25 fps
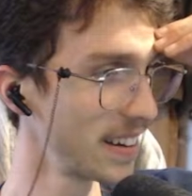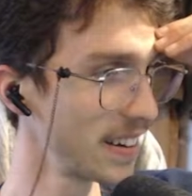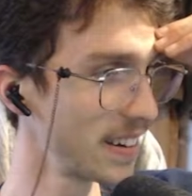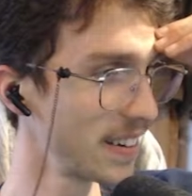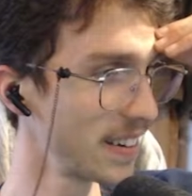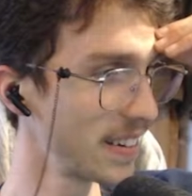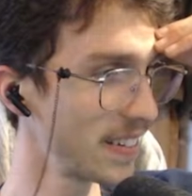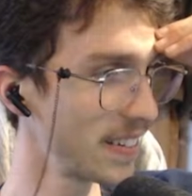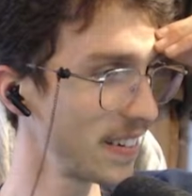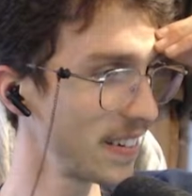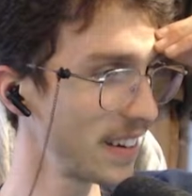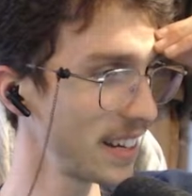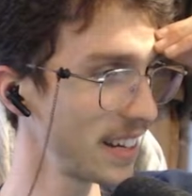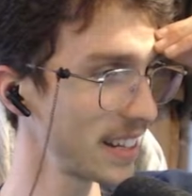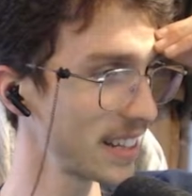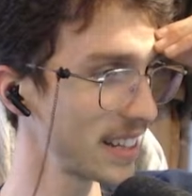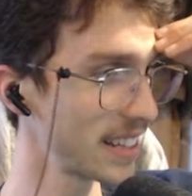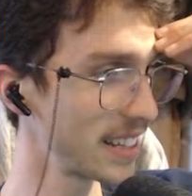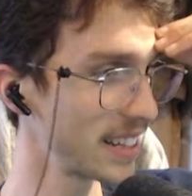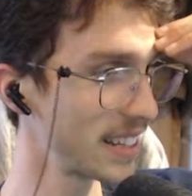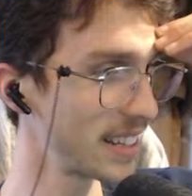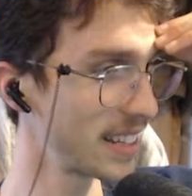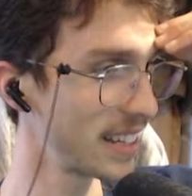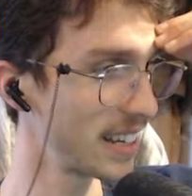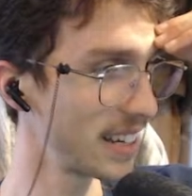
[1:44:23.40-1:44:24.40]
What
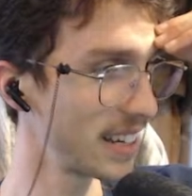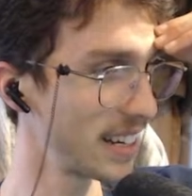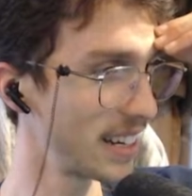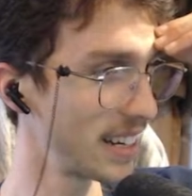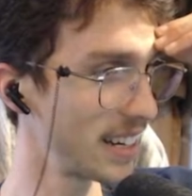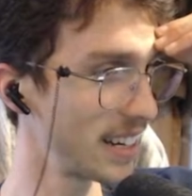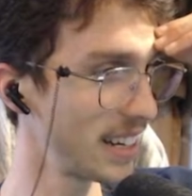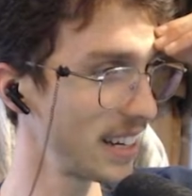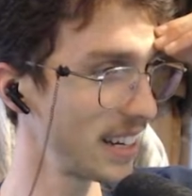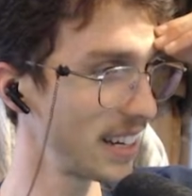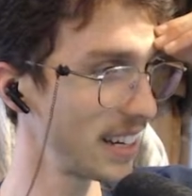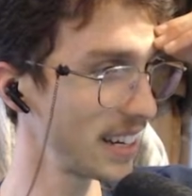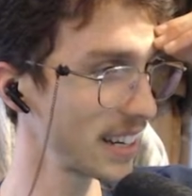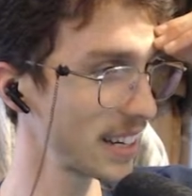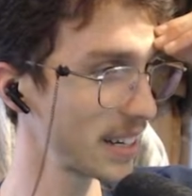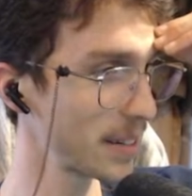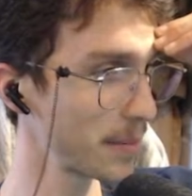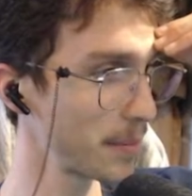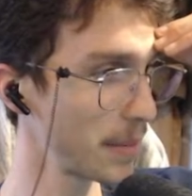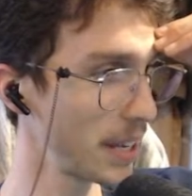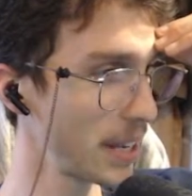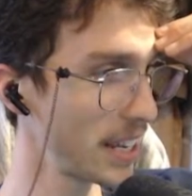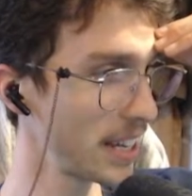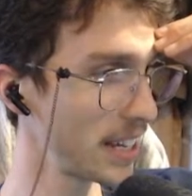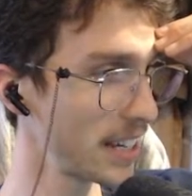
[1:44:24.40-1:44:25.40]
the heck,
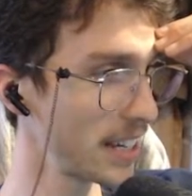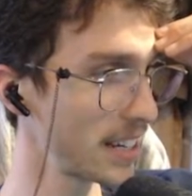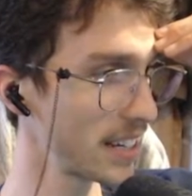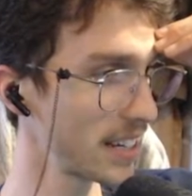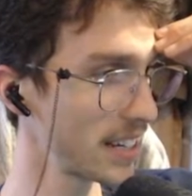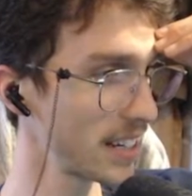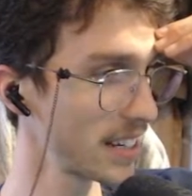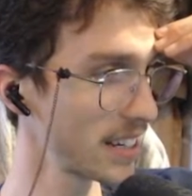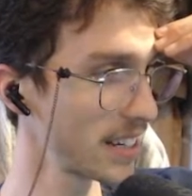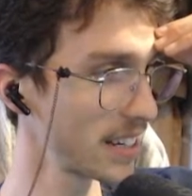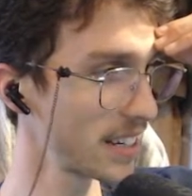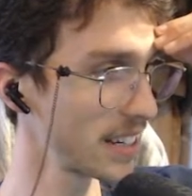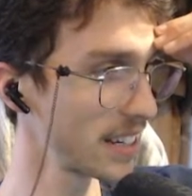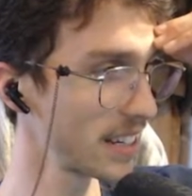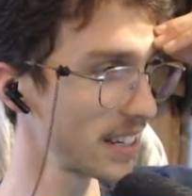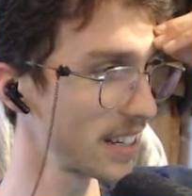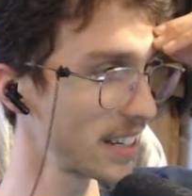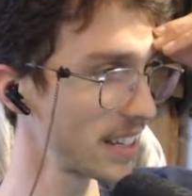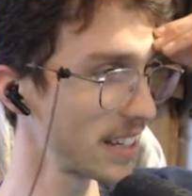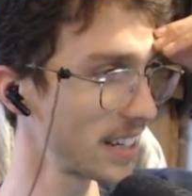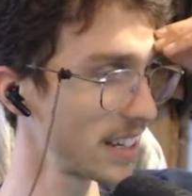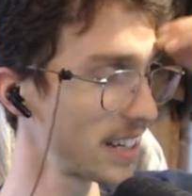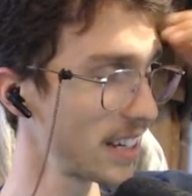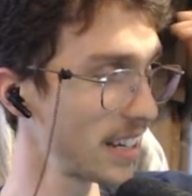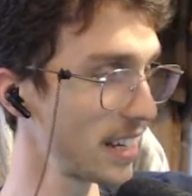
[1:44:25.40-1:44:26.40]
man?
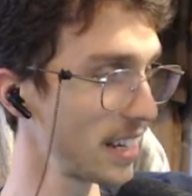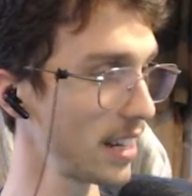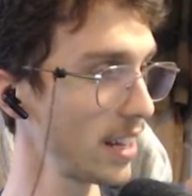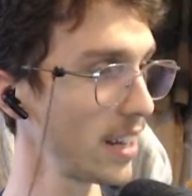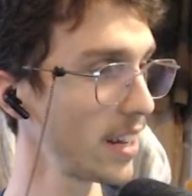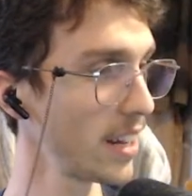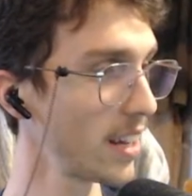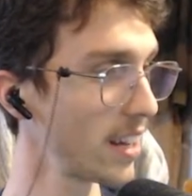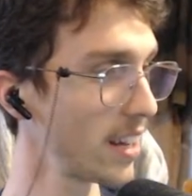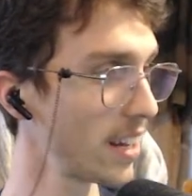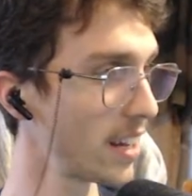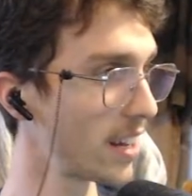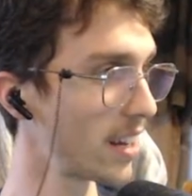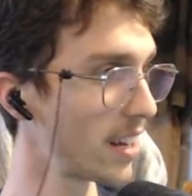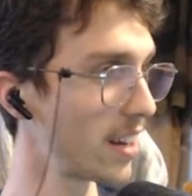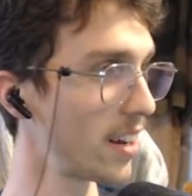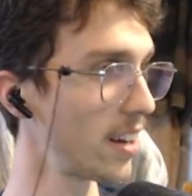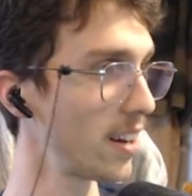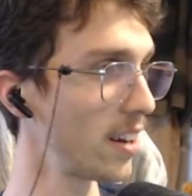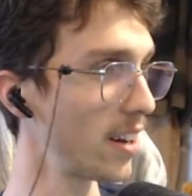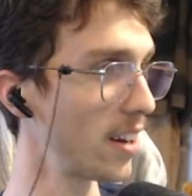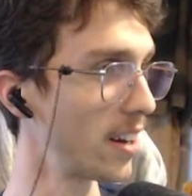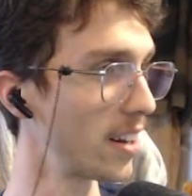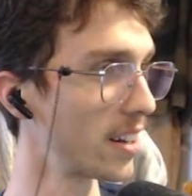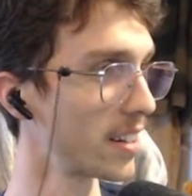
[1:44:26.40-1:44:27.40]

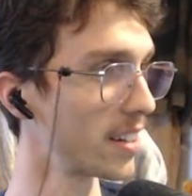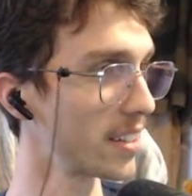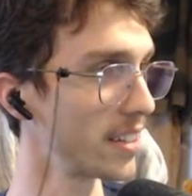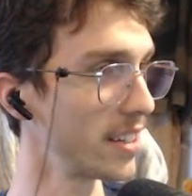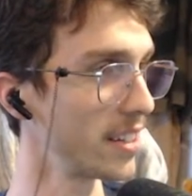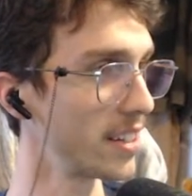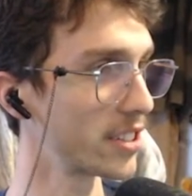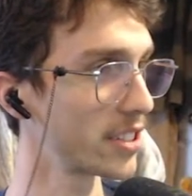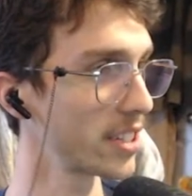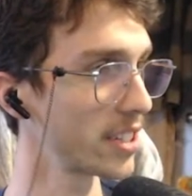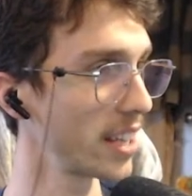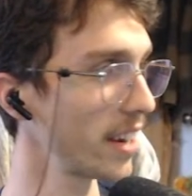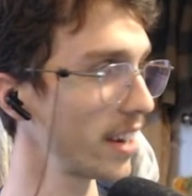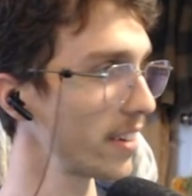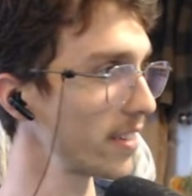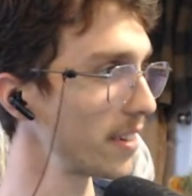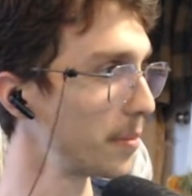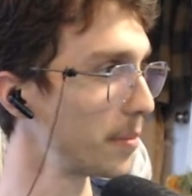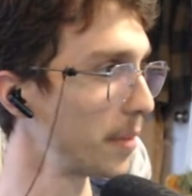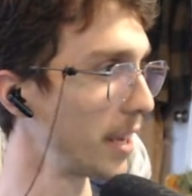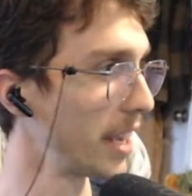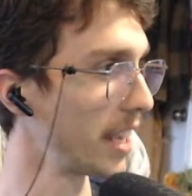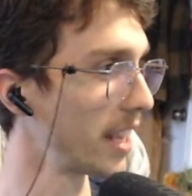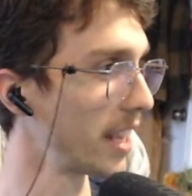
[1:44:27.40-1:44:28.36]
Oh, you're scaring me.